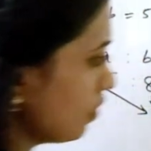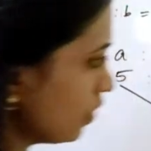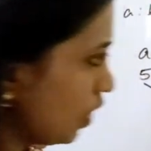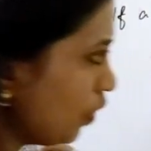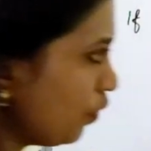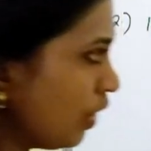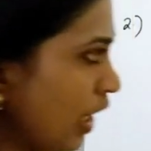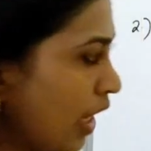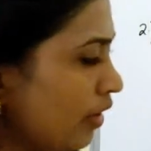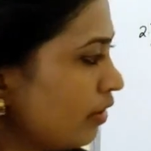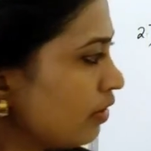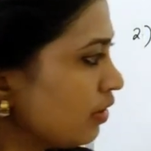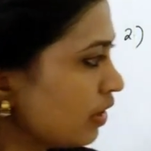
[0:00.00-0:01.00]
So we
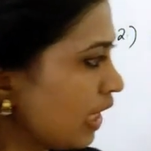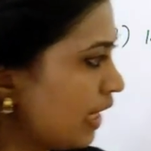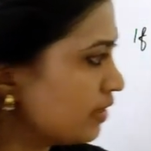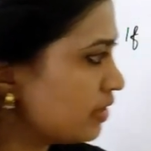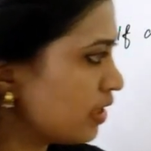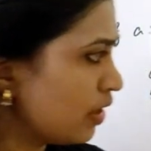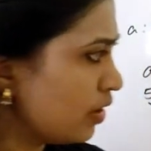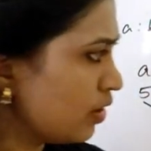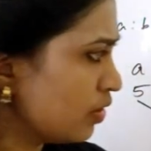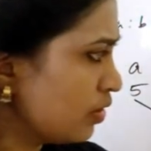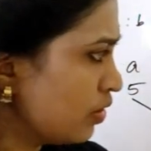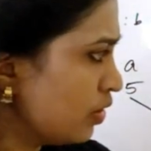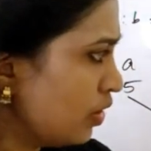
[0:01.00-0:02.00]
can cancel.
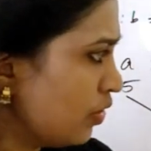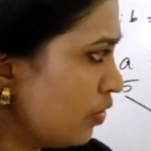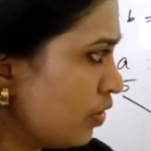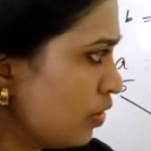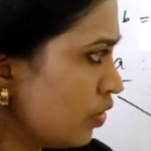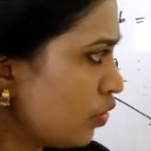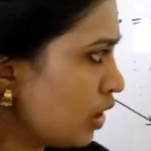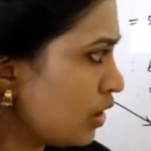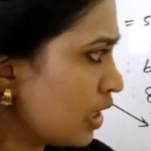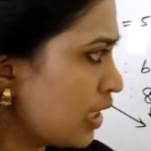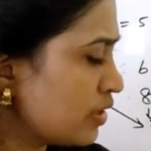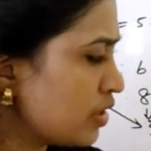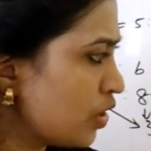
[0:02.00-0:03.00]
Can't
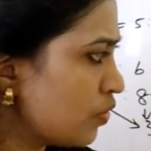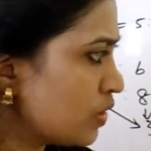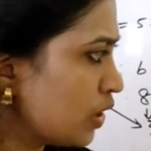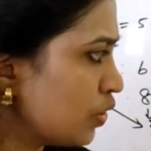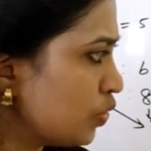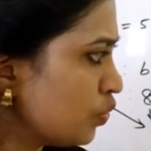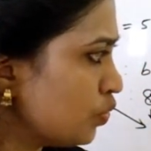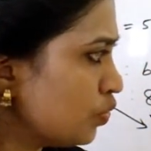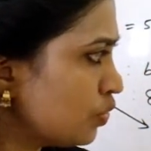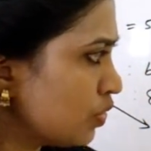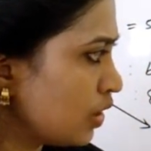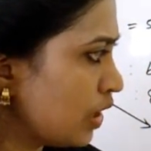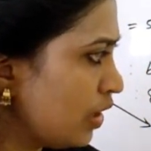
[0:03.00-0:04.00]
cancel using 2,
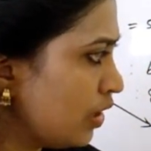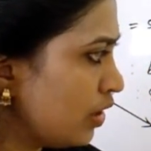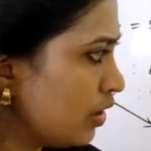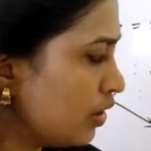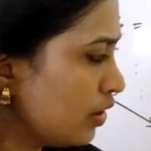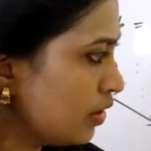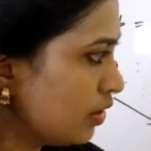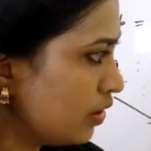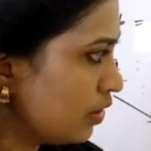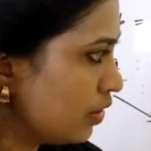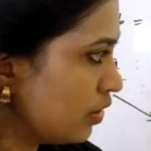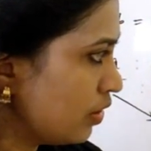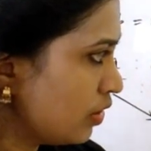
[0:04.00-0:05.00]
3.
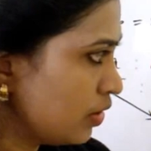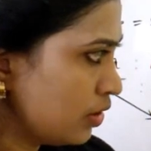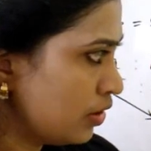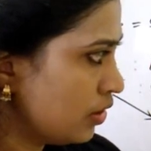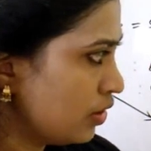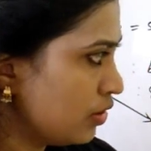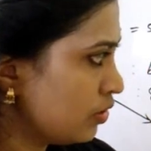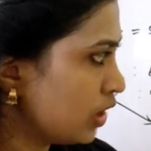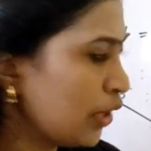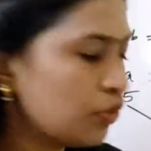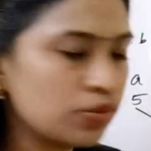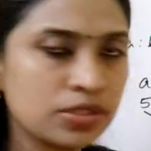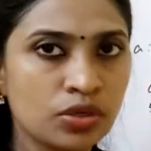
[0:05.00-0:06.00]

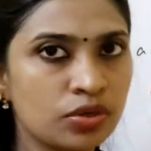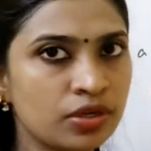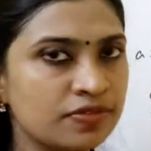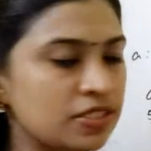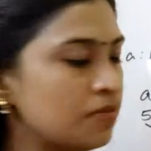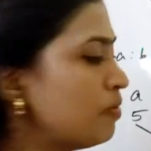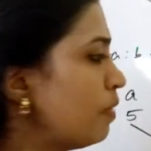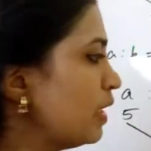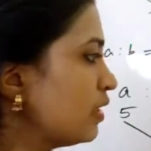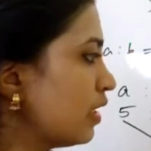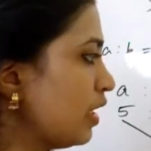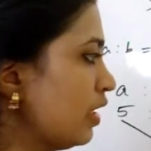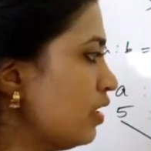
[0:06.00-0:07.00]
32 is not divisible by
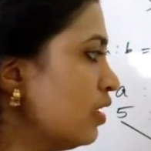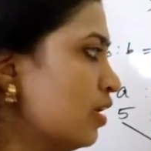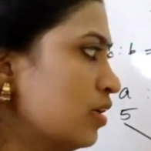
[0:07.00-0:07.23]
3.